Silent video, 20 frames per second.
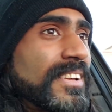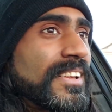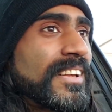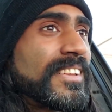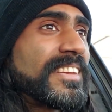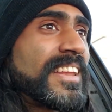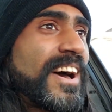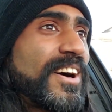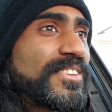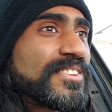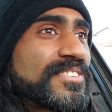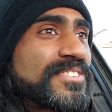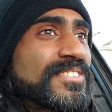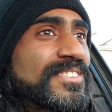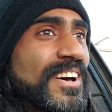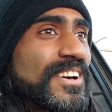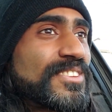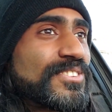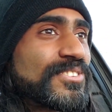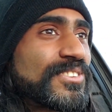And now the
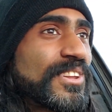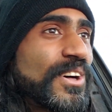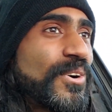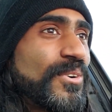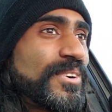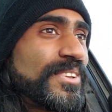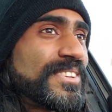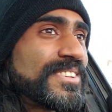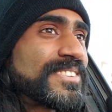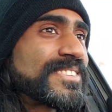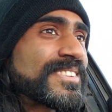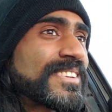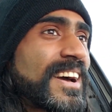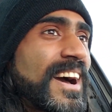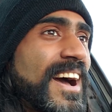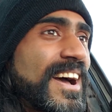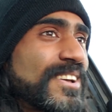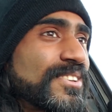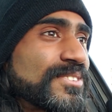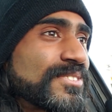sun's low in the
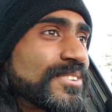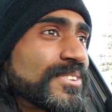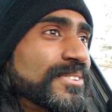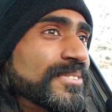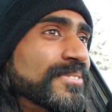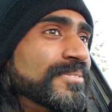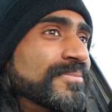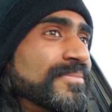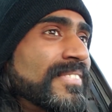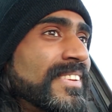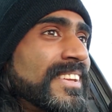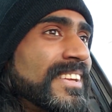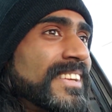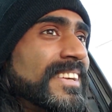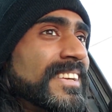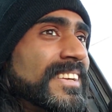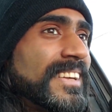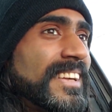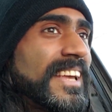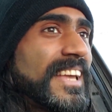sky, so
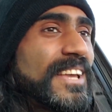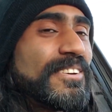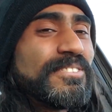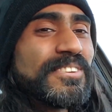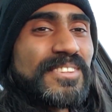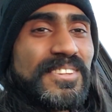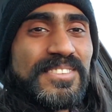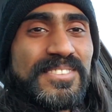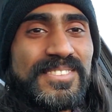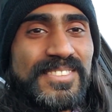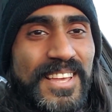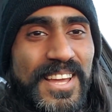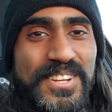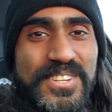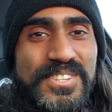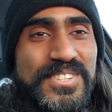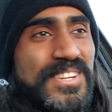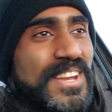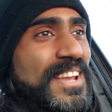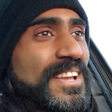even the
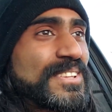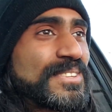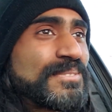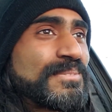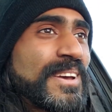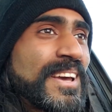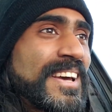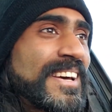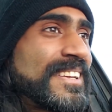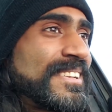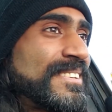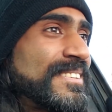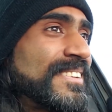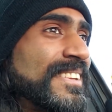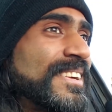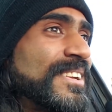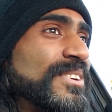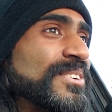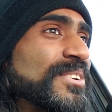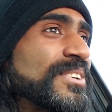sunshades, man,
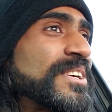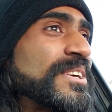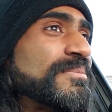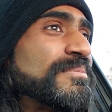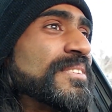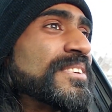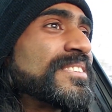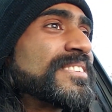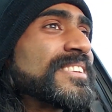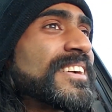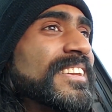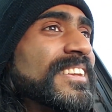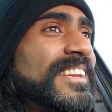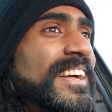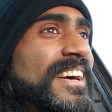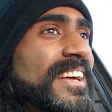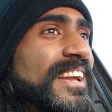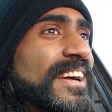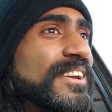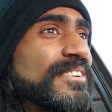they don't keep the
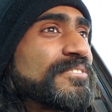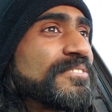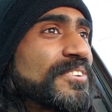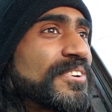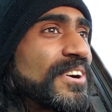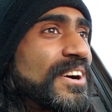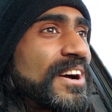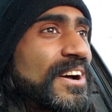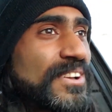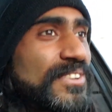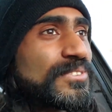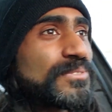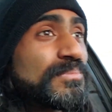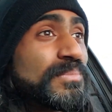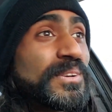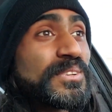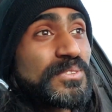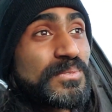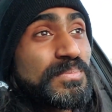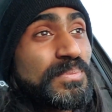sunlight out of your eyes.
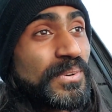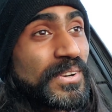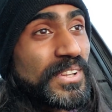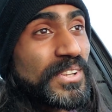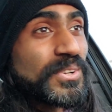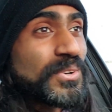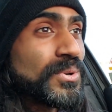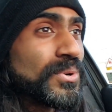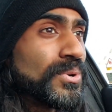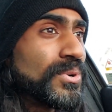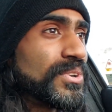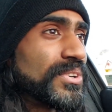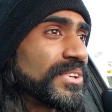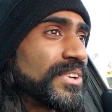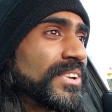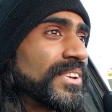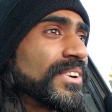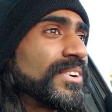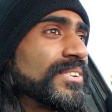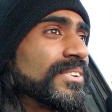But it's pretty cool,
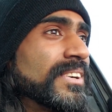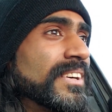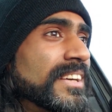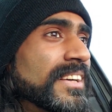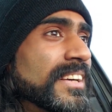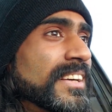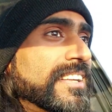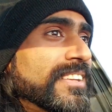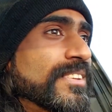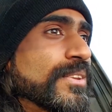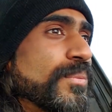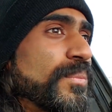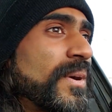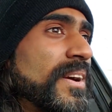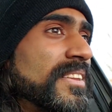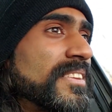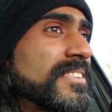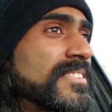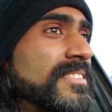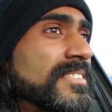you know, the
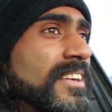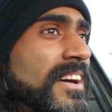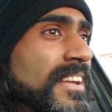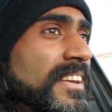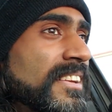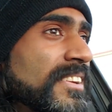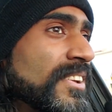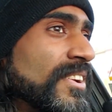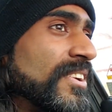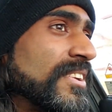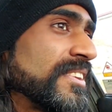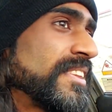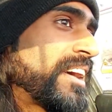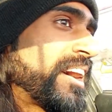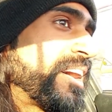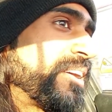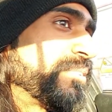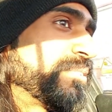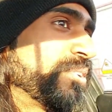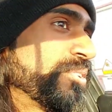way the sun and all of
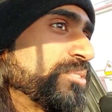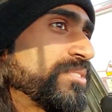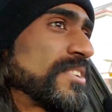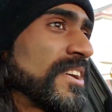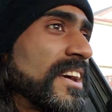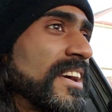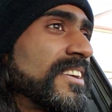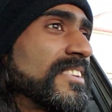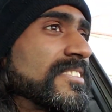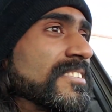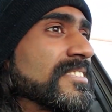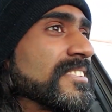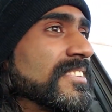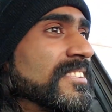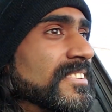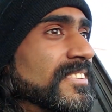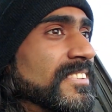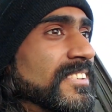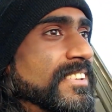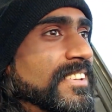that rotates
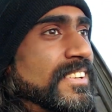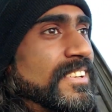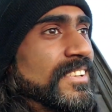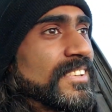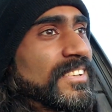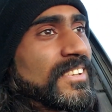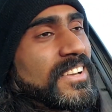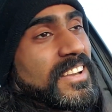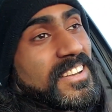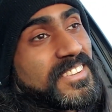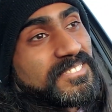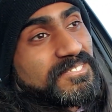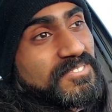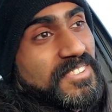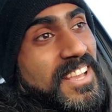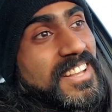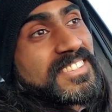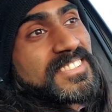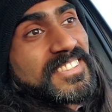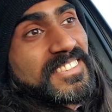and
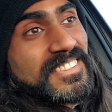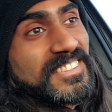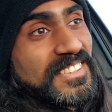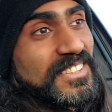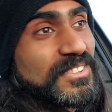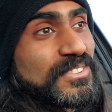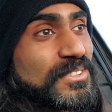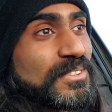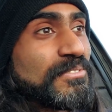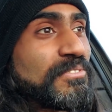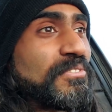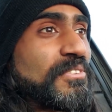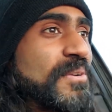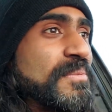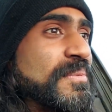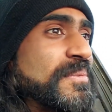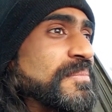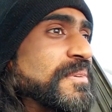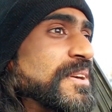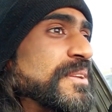technically it's the
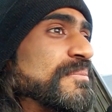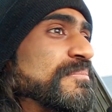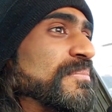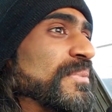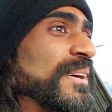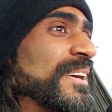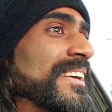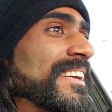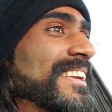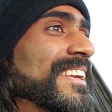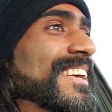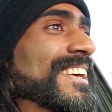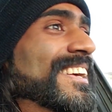firmament, but